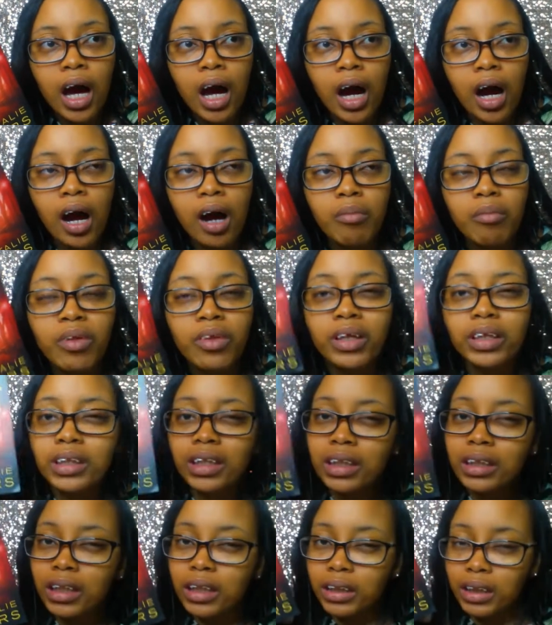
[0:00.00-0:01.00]
Um, this
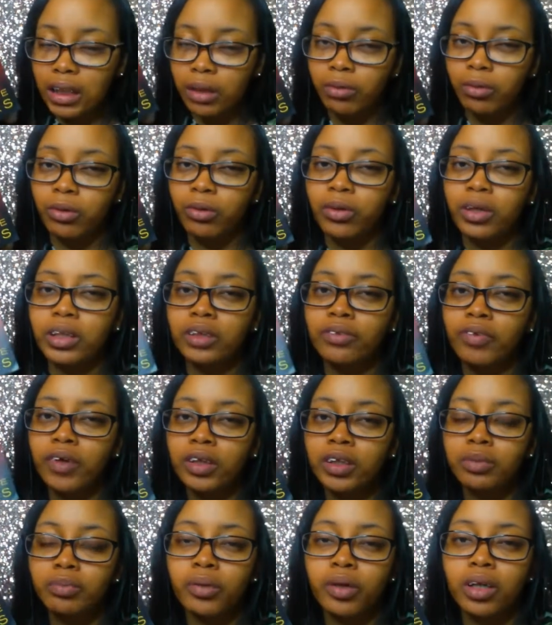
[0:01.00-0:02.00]
is a sequel. This
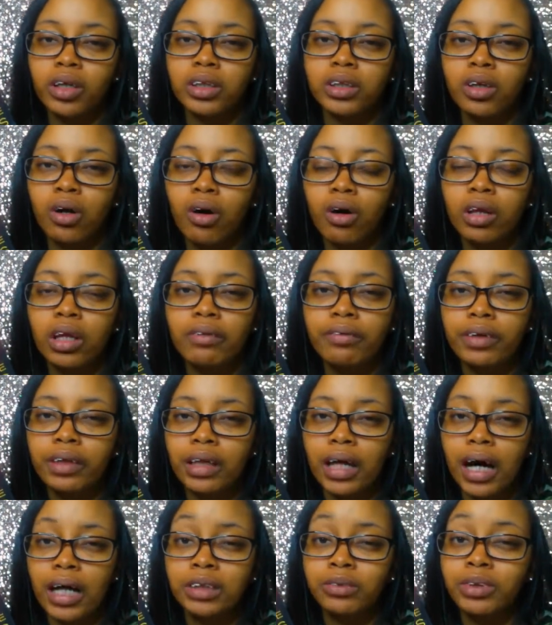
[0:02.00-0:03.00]
first book is called Living
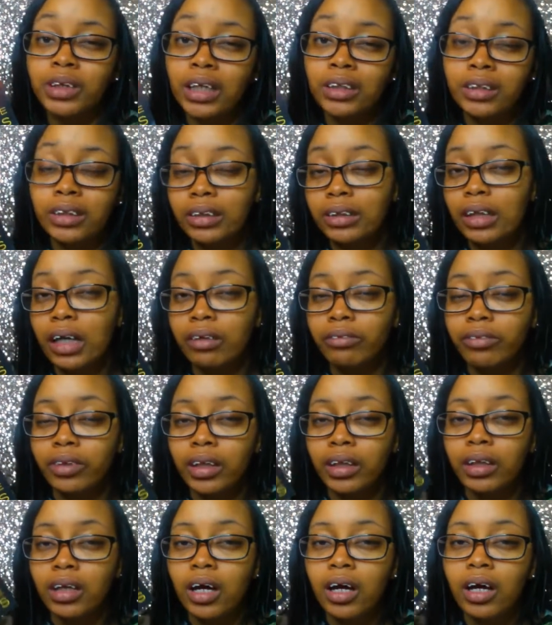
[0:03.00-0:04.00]
Lies, which I did not
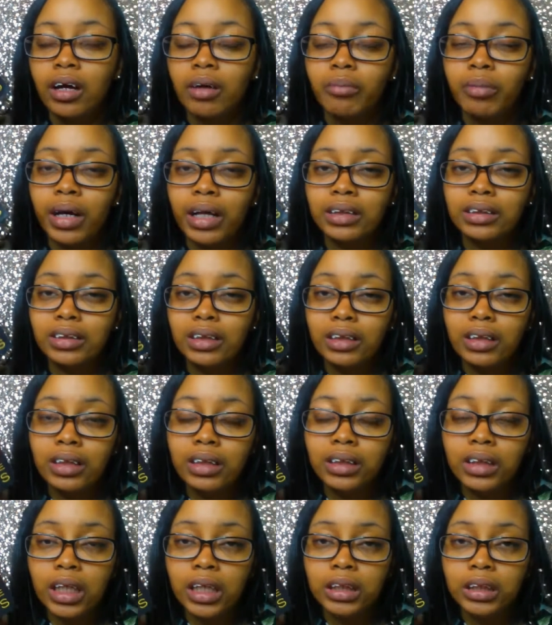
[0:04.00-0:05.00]
read, but I did get
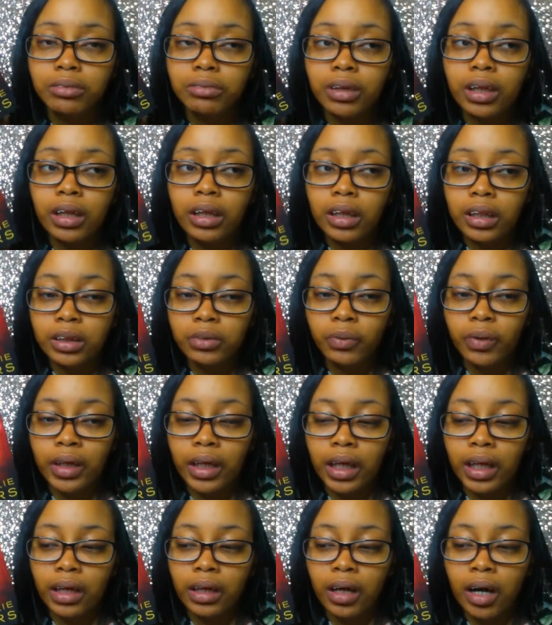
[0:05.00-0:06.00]
a chance to read this
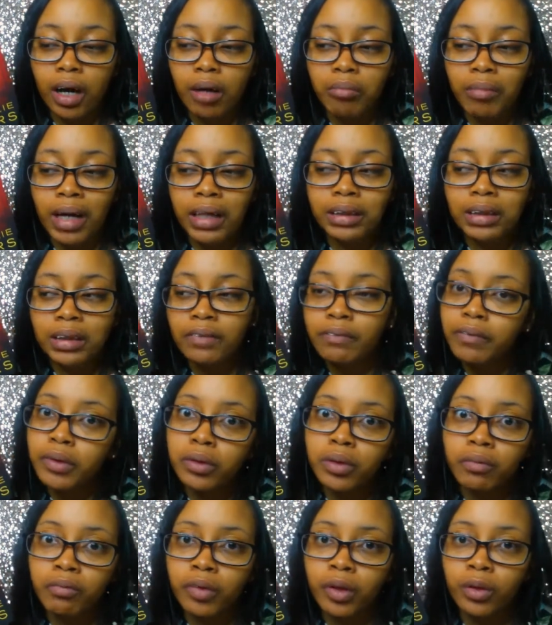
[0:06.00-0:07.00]
one, and um, I didn't feel
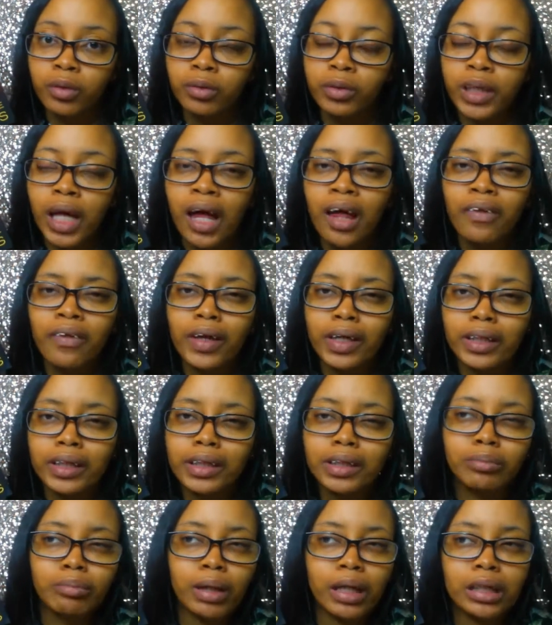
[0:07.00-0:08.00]
confused. They
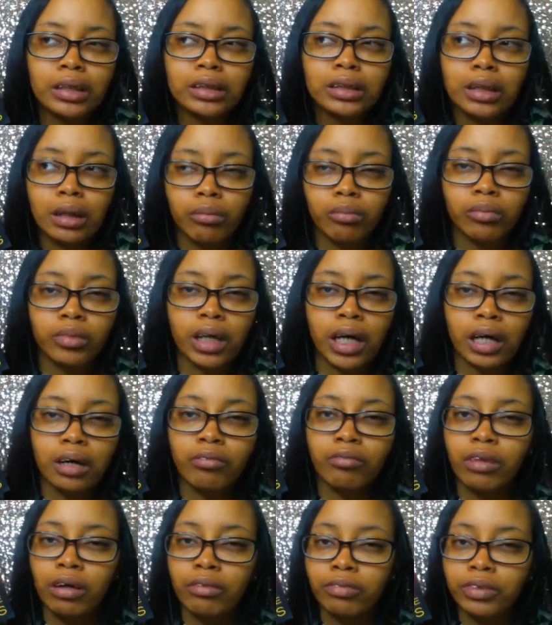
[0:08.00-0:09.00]
did make some kind
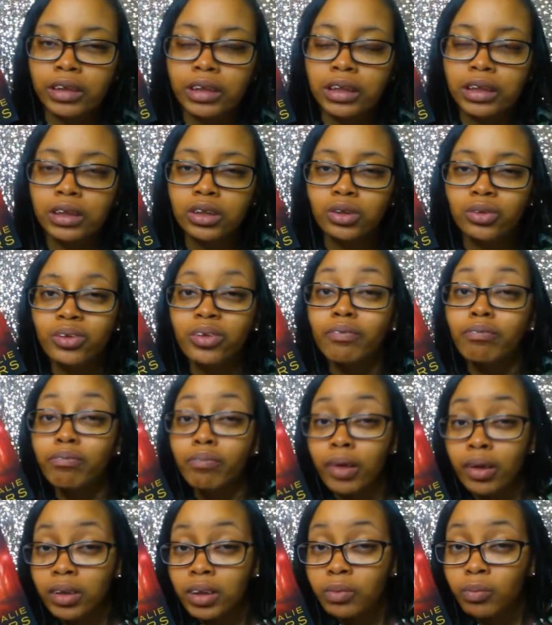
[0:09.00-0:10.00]
of references to the
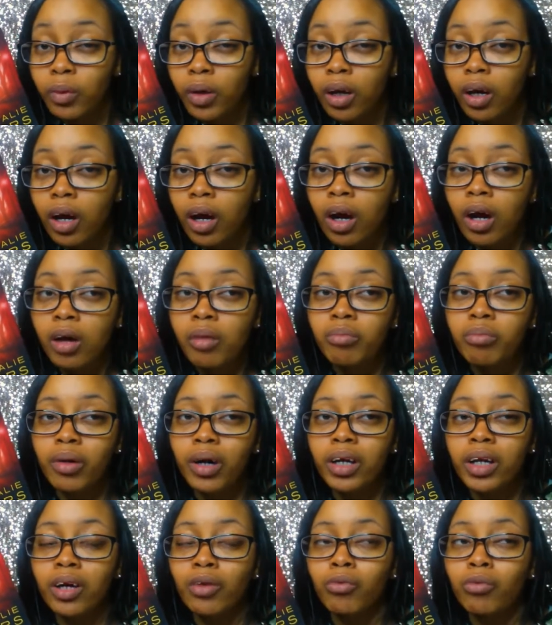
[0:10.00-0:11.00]
first book,
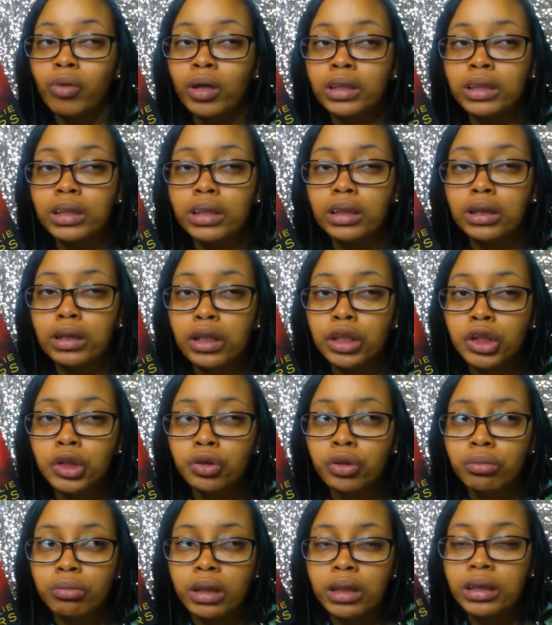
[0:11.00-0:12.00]
but it wasn't
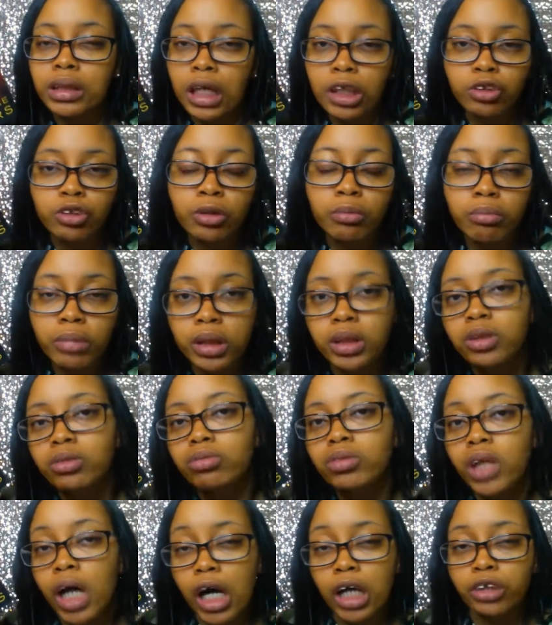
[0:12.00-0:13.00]
extremely detrimental
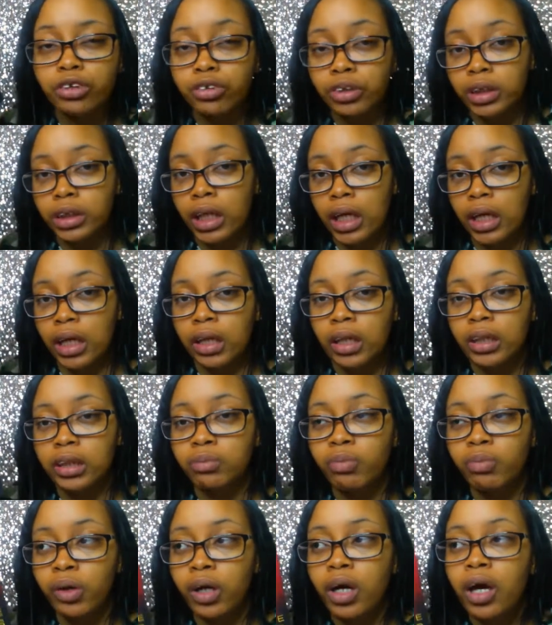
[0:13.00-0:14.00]
to understanding this
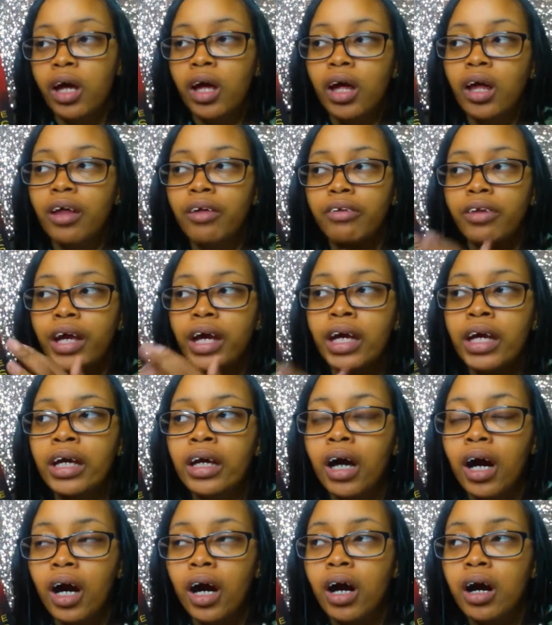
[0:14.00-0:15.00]
book.
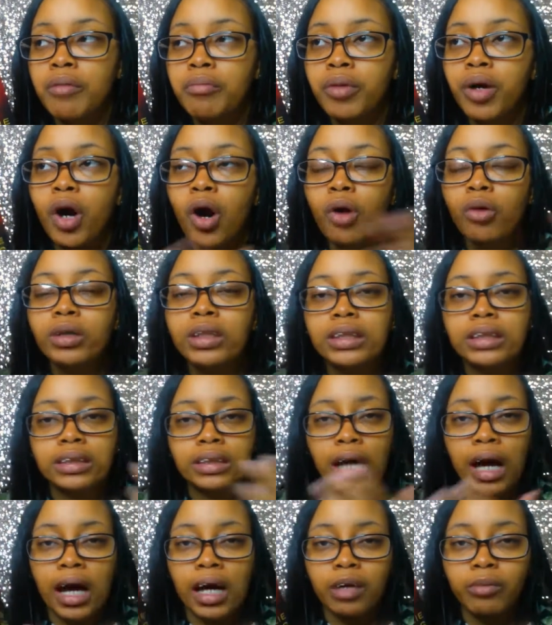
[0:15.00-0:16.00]
They um,
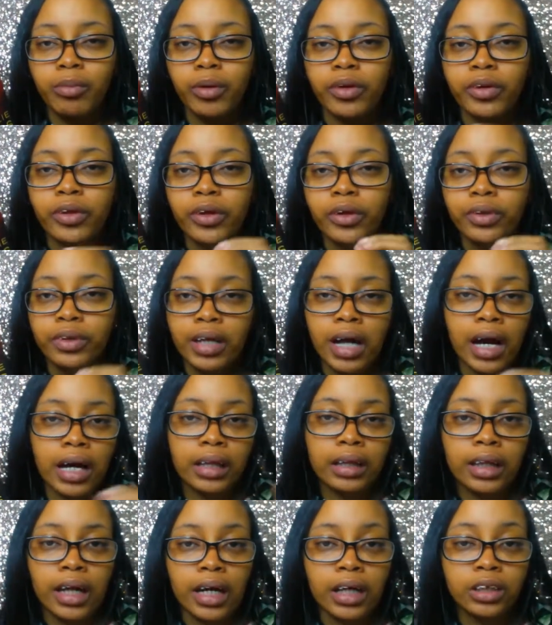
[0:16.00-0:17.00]
coincide, but they're
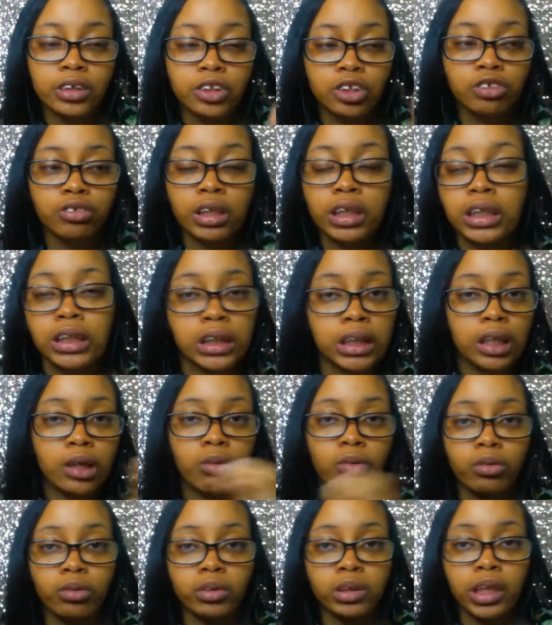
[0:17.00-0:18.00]
not like straight
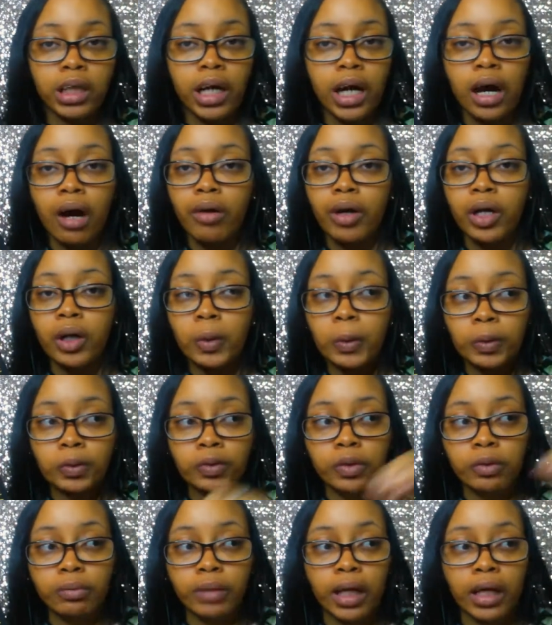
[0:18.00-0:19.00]
sequels, like how it goes
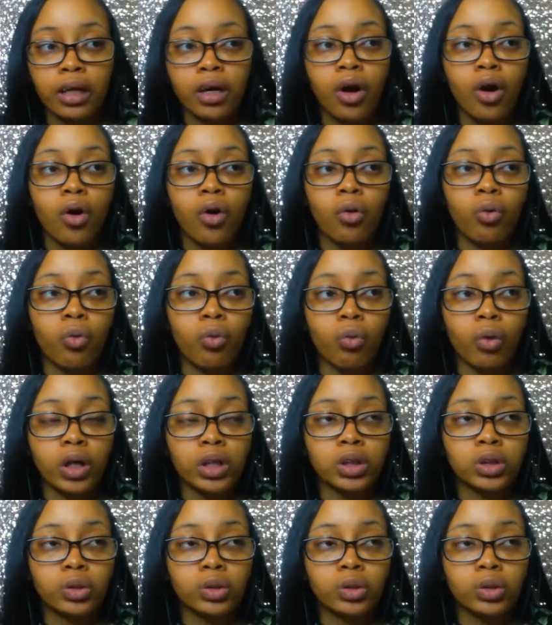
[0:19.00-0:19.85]
from like one